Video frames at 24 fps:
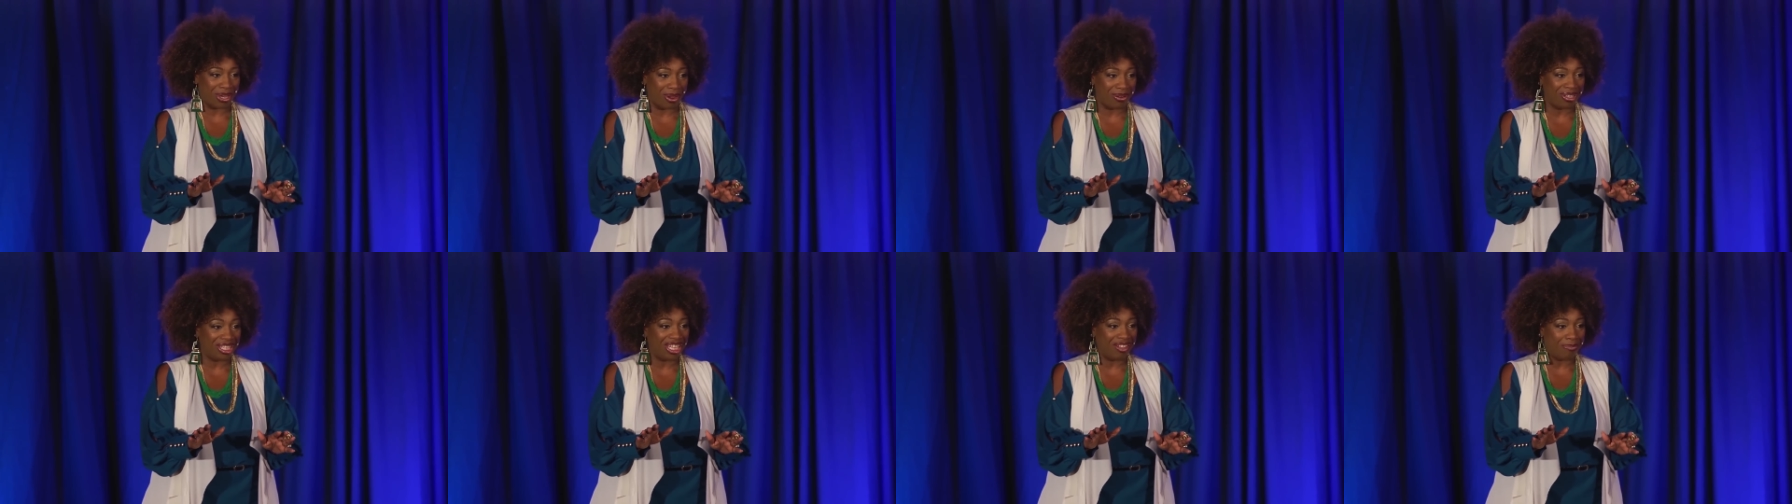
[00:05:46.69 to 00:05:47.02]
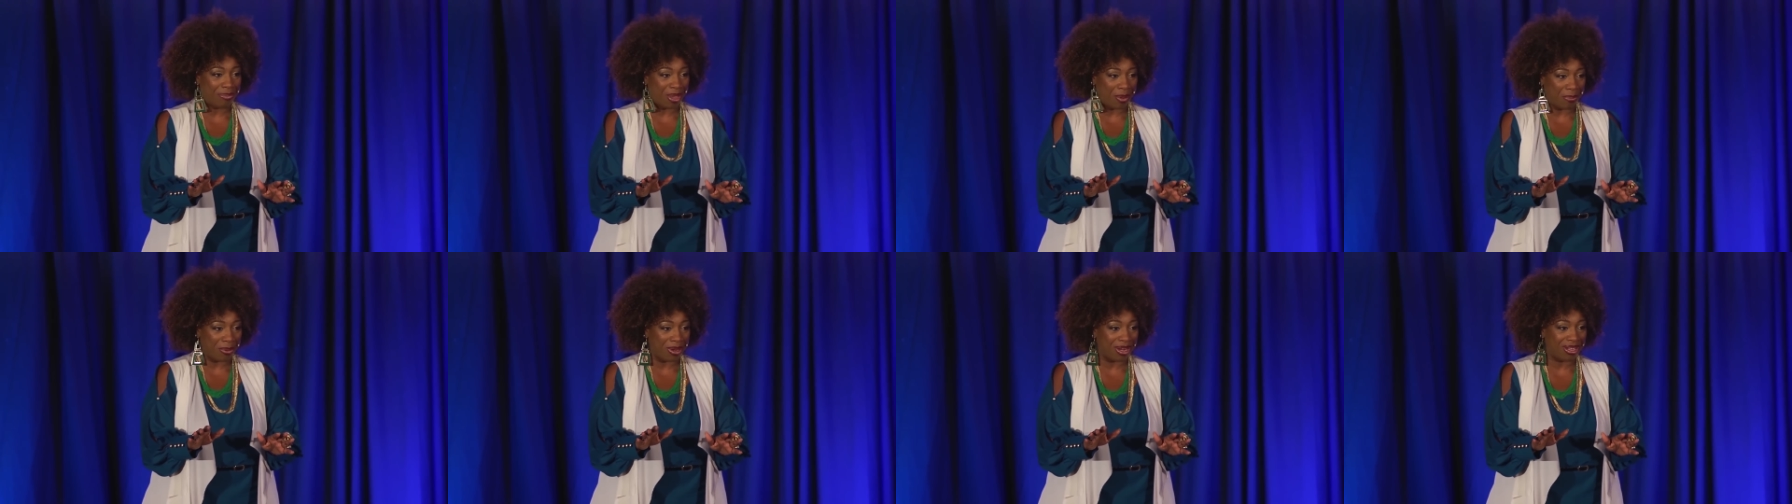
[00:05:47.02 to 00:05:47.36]
Don't leave
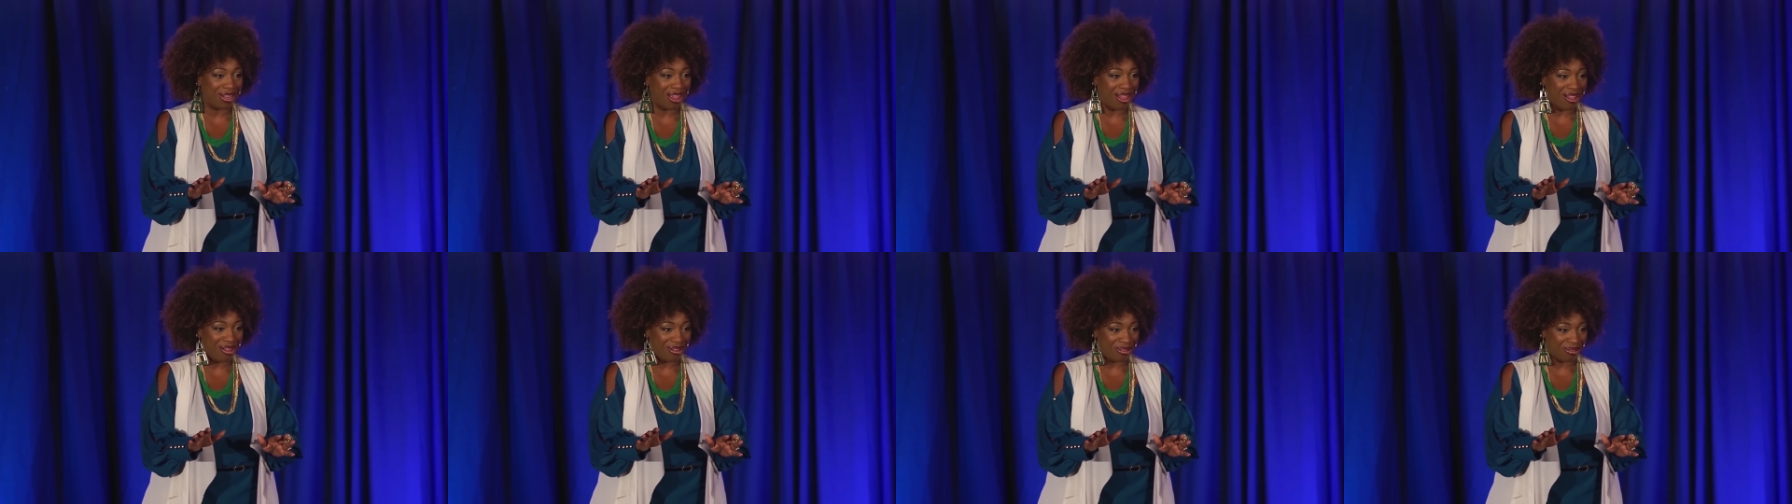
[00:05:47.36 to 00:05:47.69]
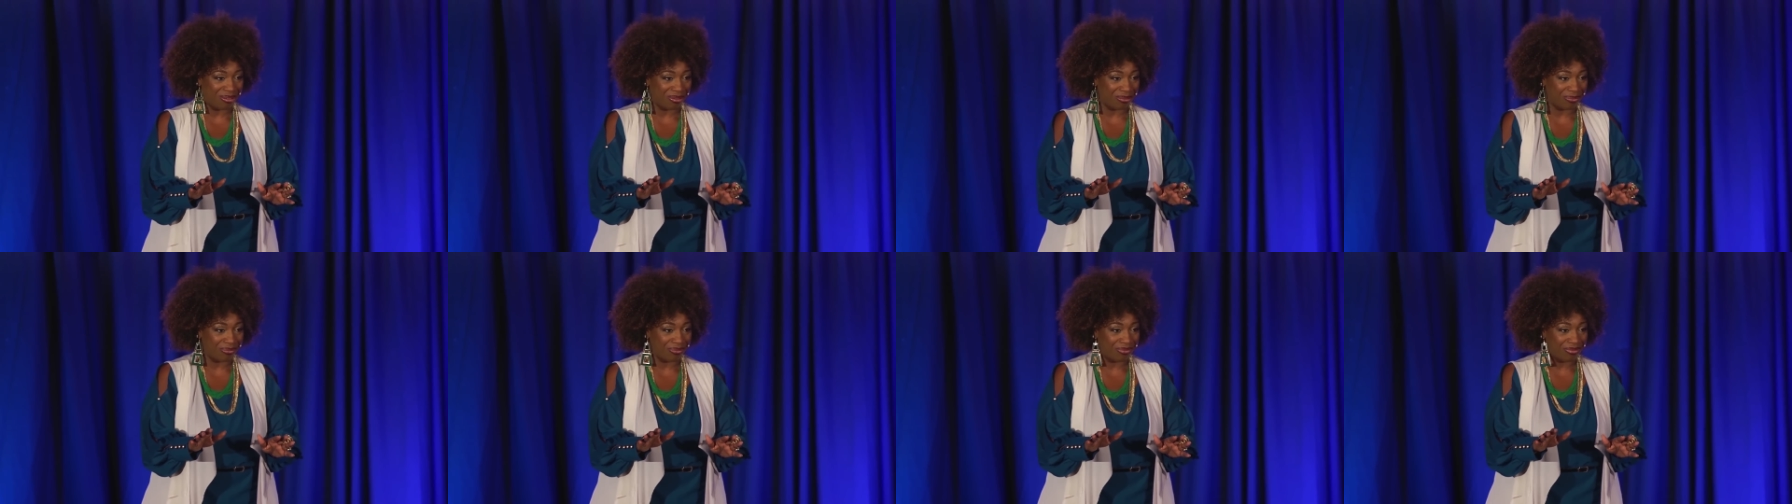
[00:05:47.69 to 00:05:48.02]
me up here
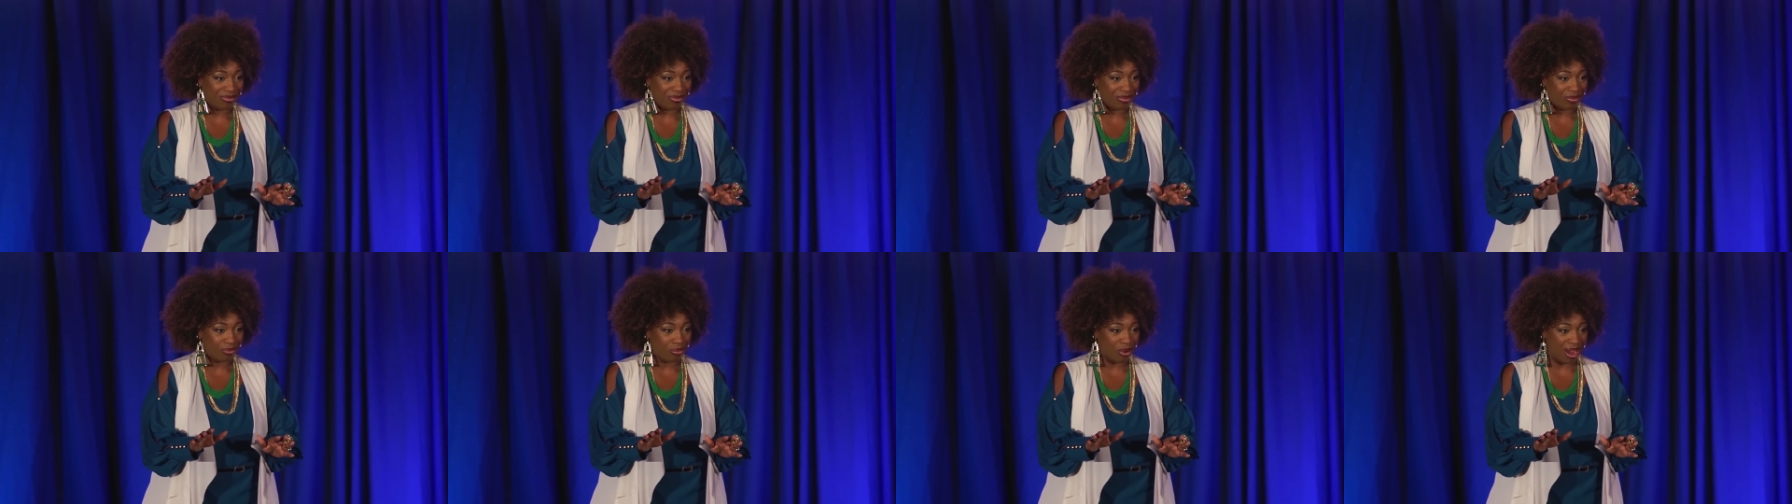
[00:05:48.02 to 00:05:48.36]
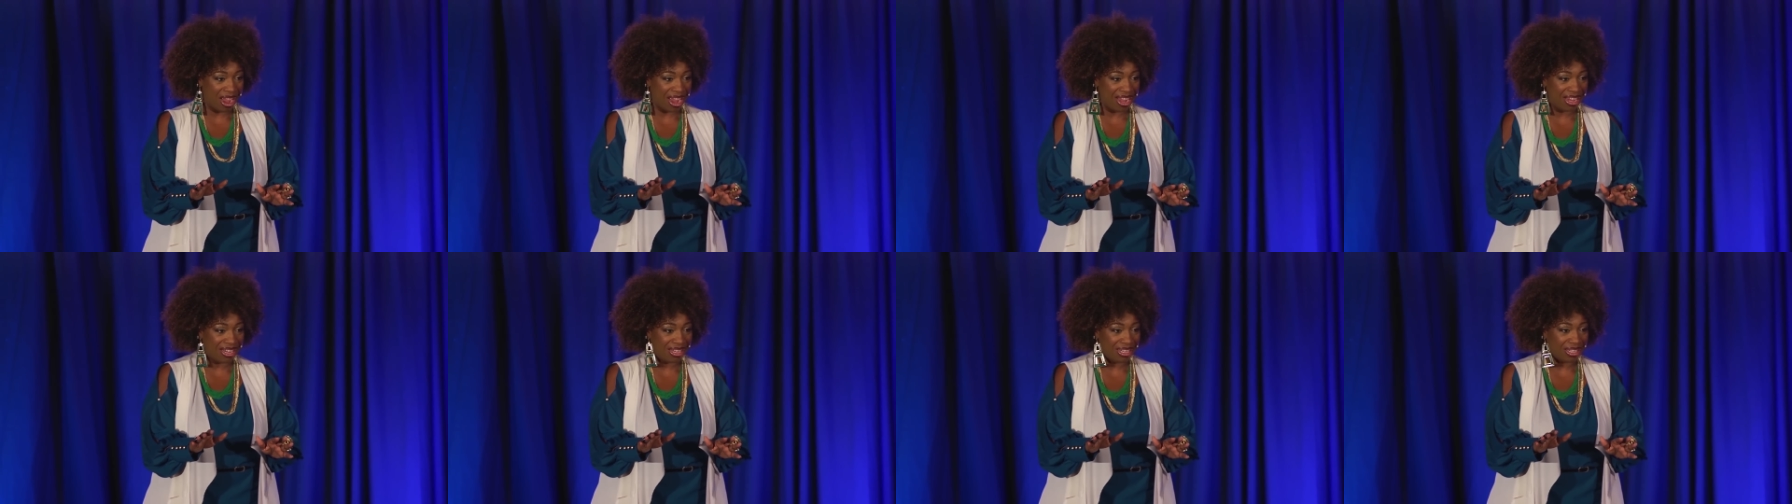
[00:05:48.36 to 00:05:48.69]
alone,
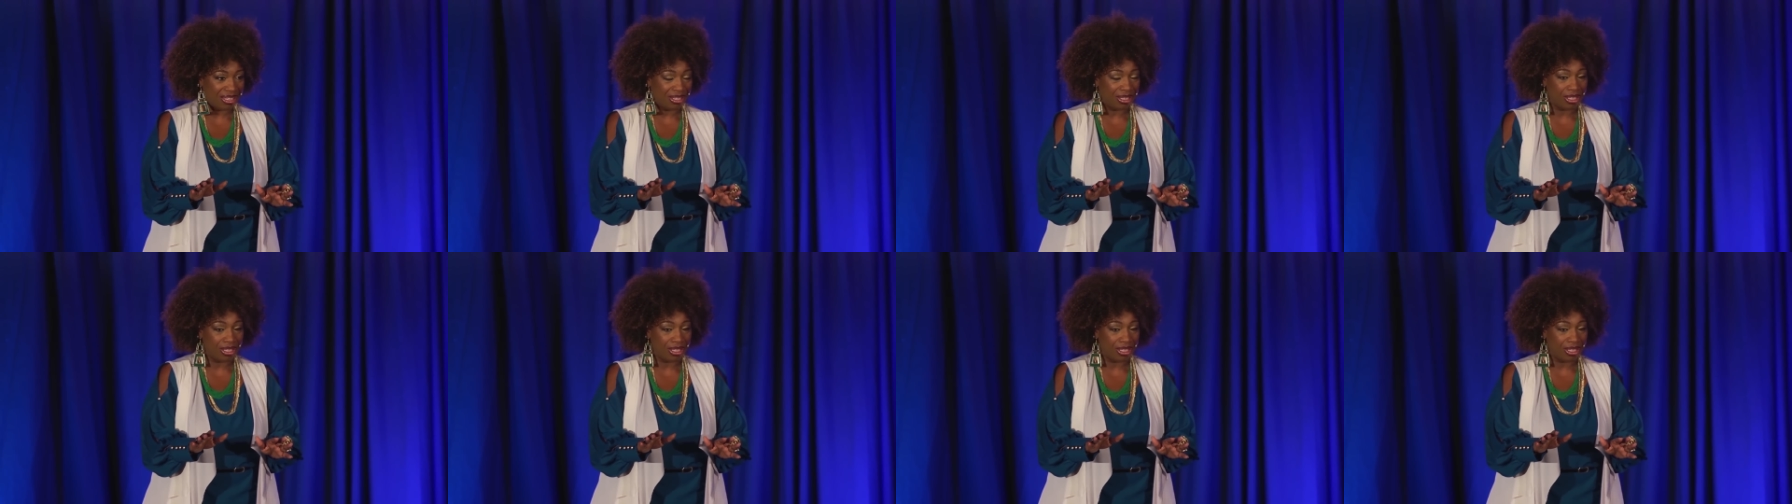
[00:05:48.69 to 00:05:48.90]
right?